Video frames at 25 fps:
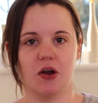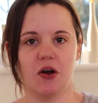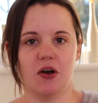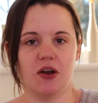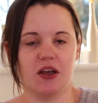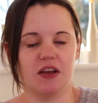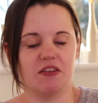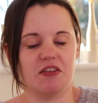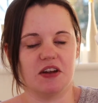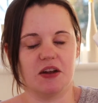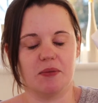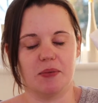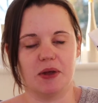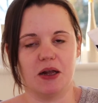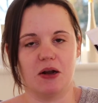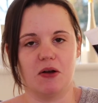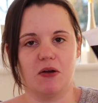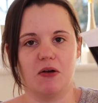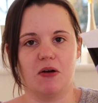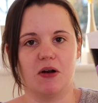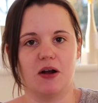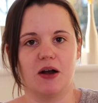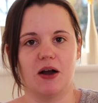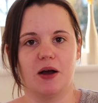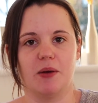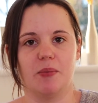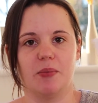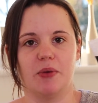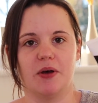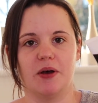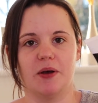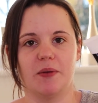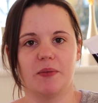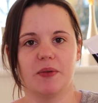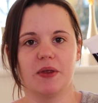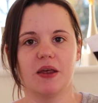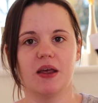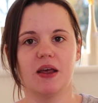I'll give it a bit longer,
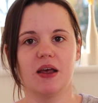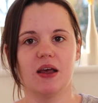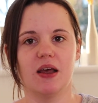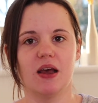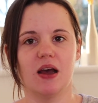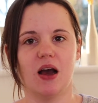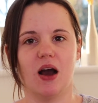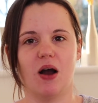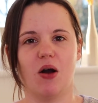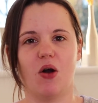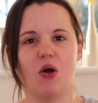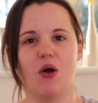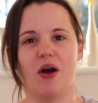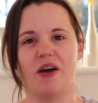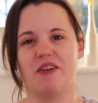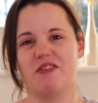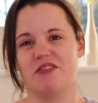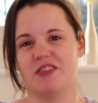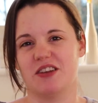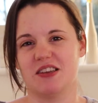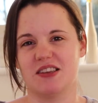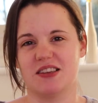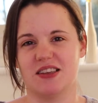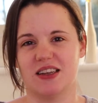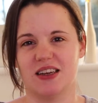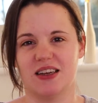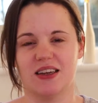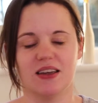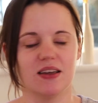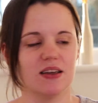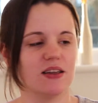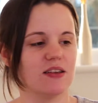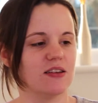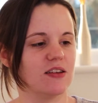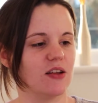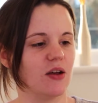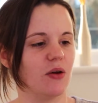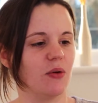but I'm quite fussy,
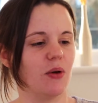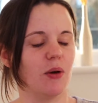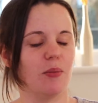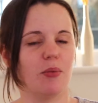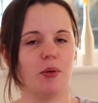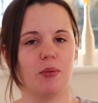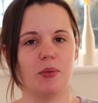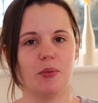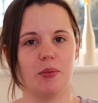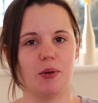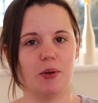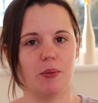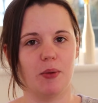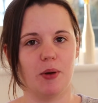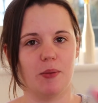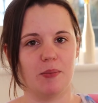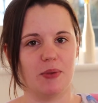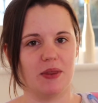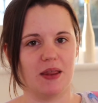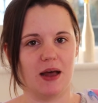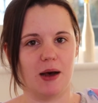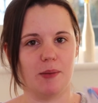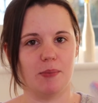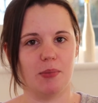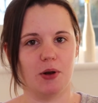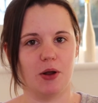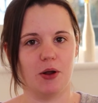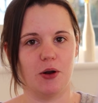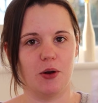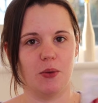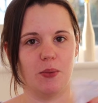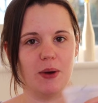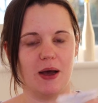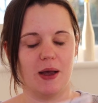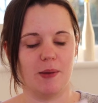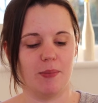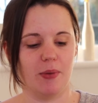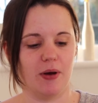so I probably won't be that blown
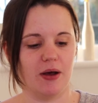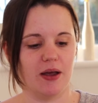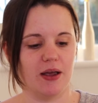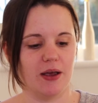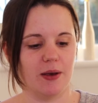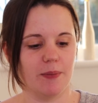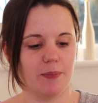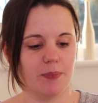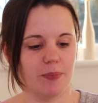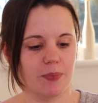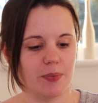away by it.